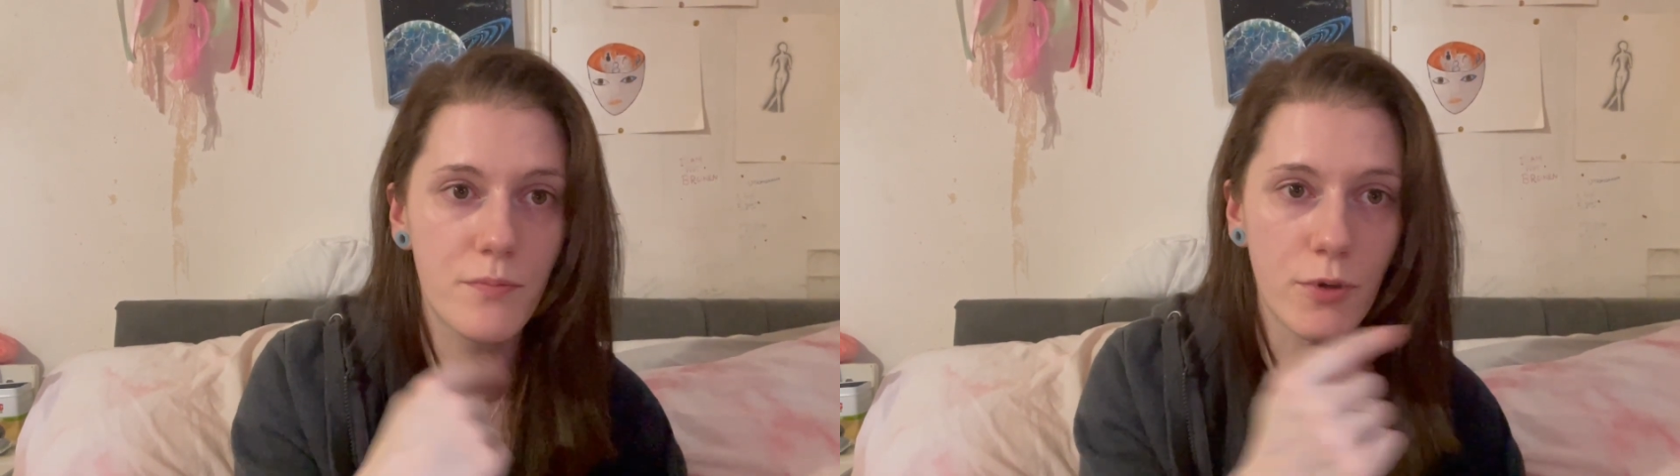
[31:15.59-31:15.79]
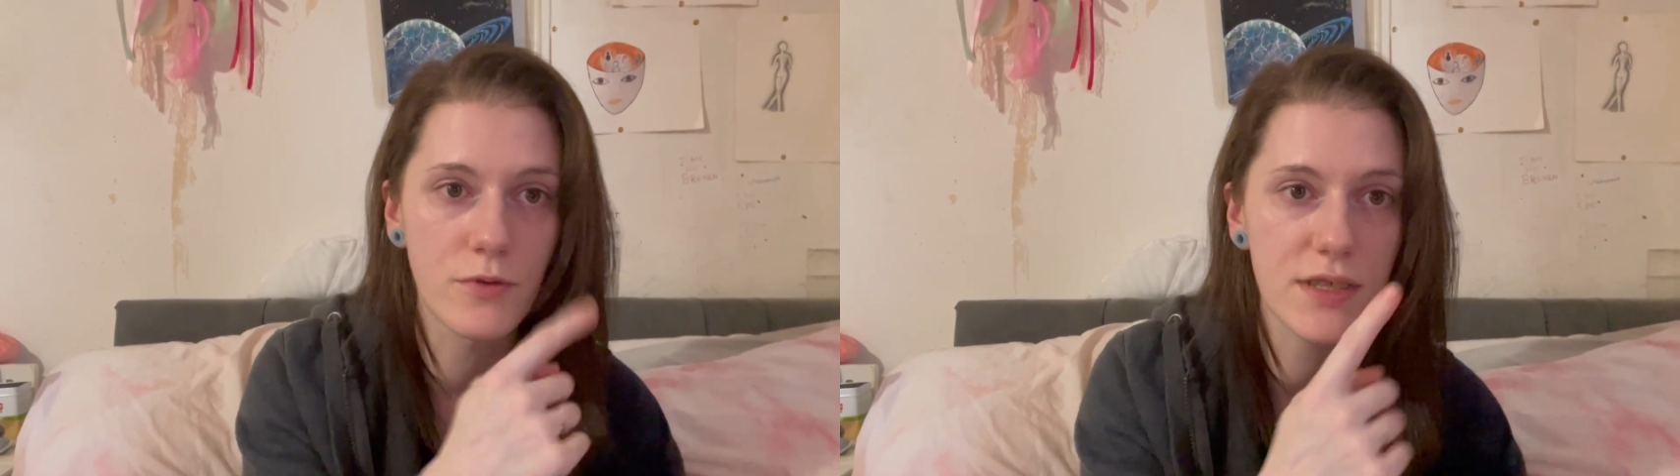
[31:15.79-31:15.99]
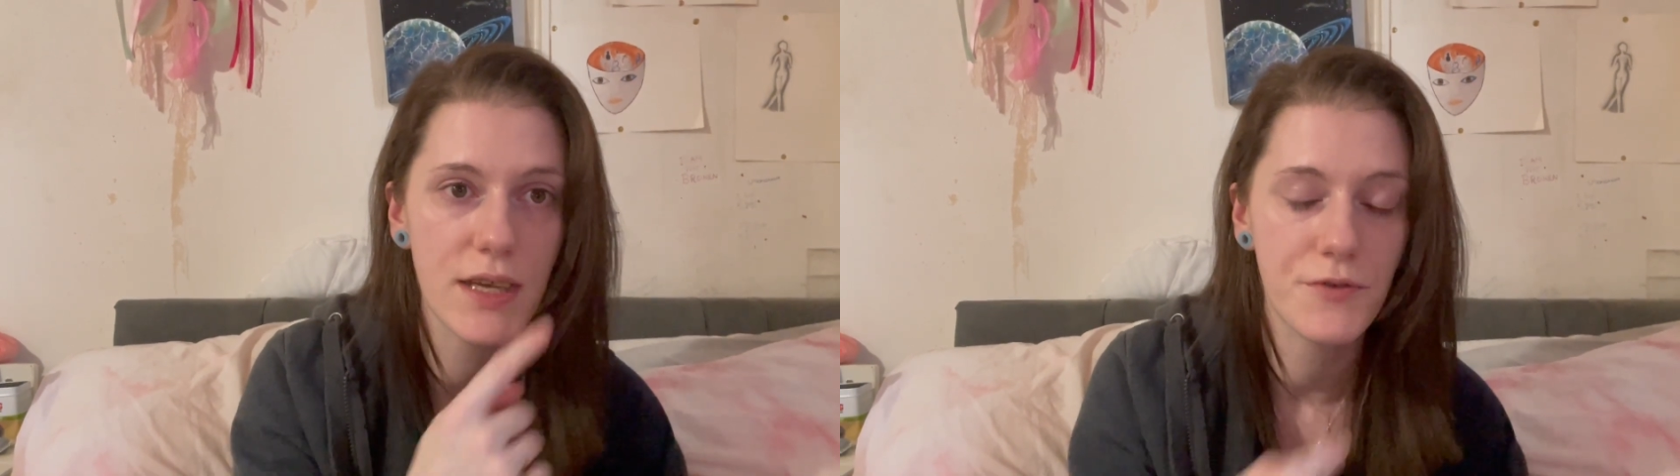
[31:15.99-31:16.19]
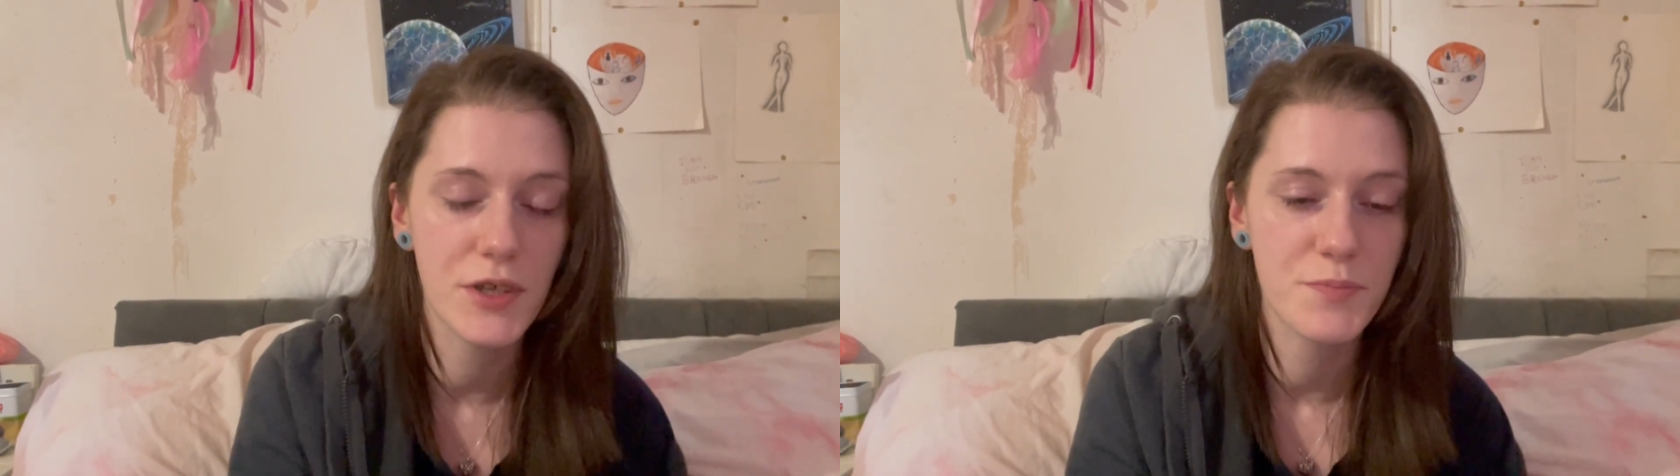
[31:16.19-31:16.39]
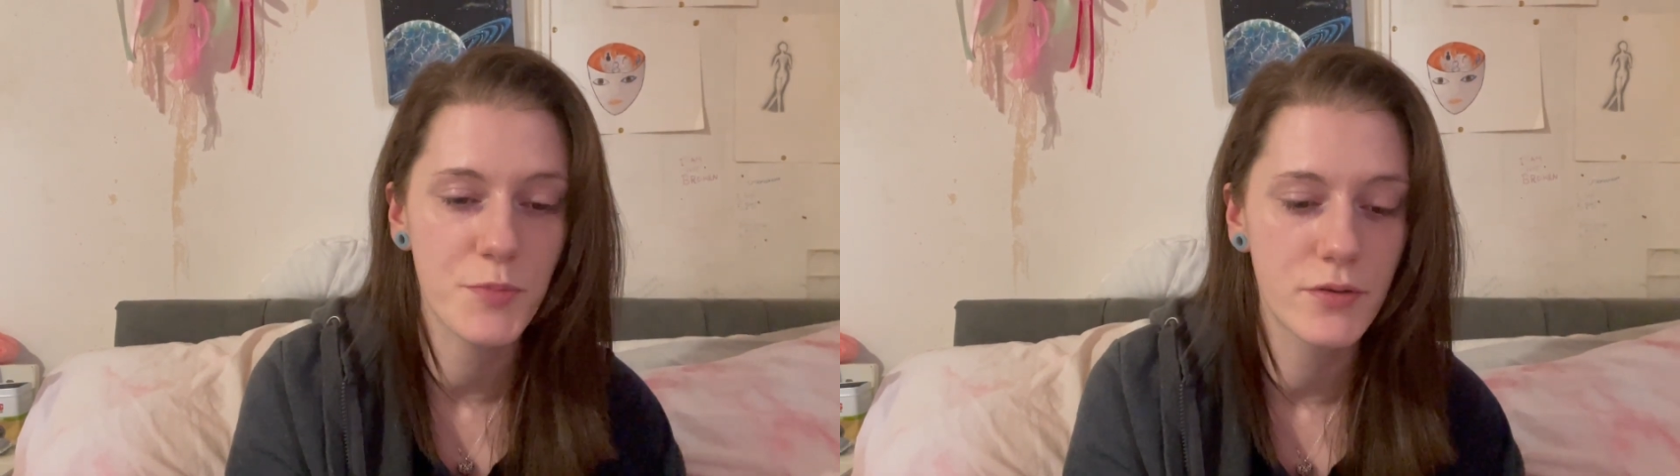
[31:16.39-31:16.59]
bone's left
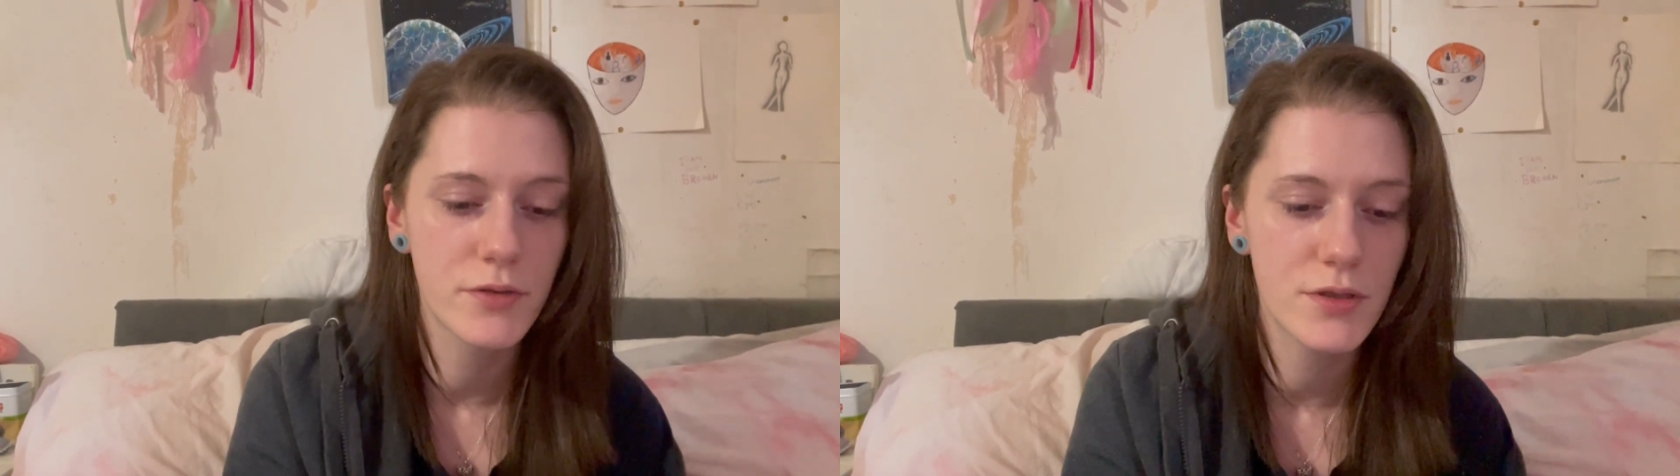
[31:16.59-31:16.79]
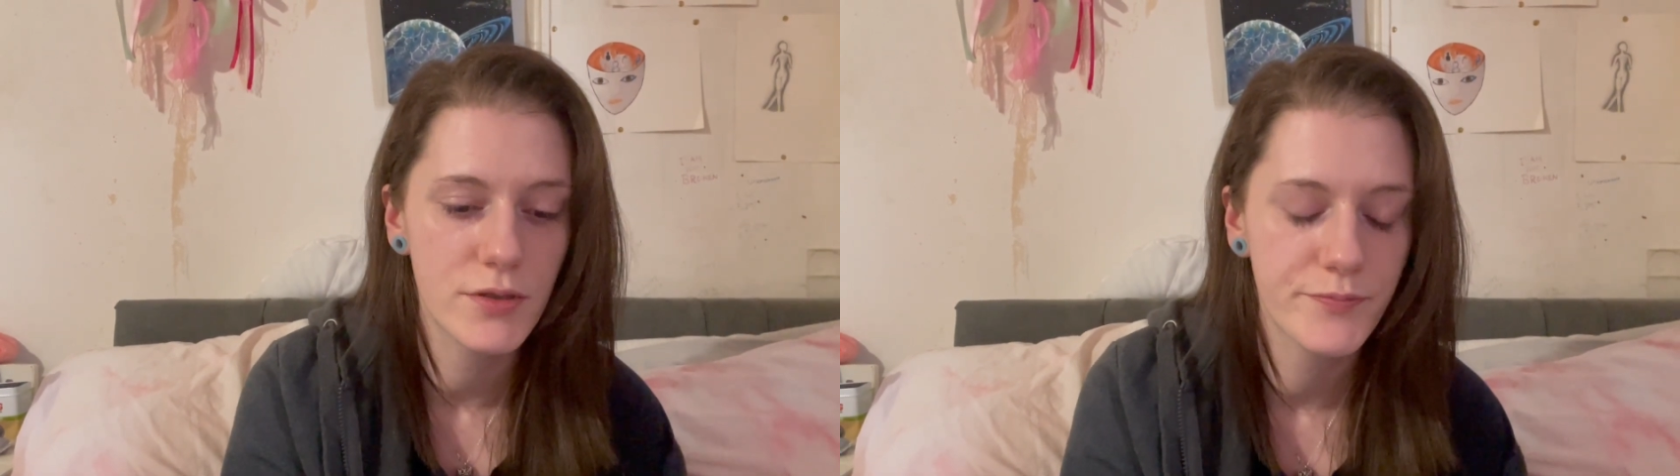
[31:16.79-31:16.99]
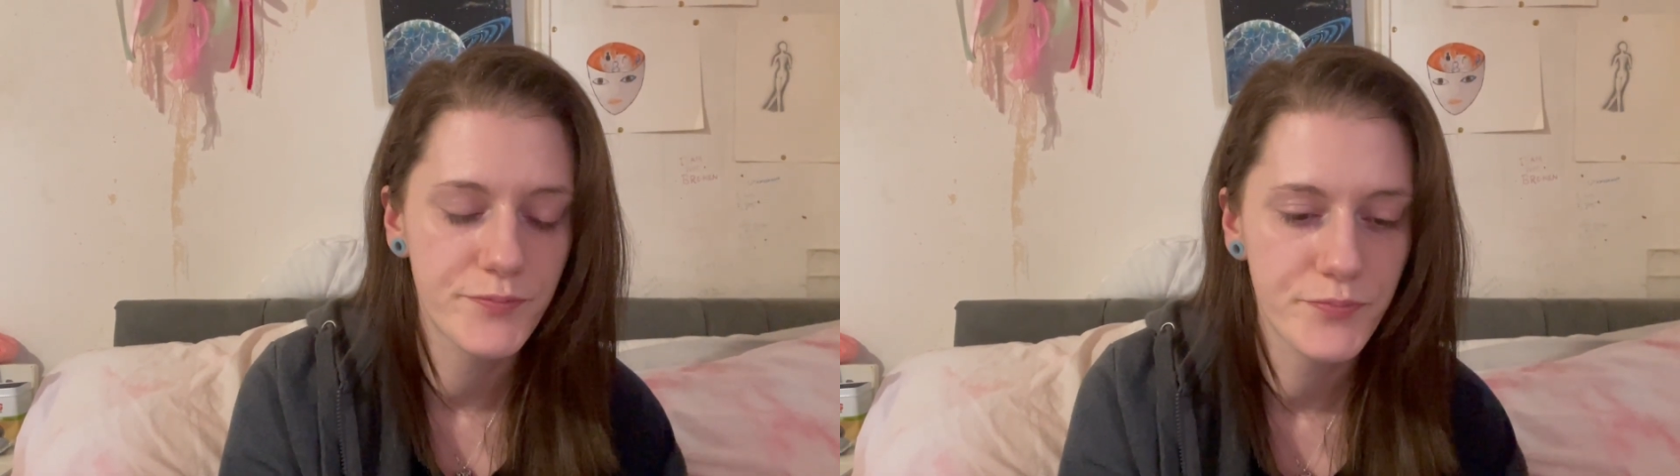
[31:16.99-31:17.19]
exposed.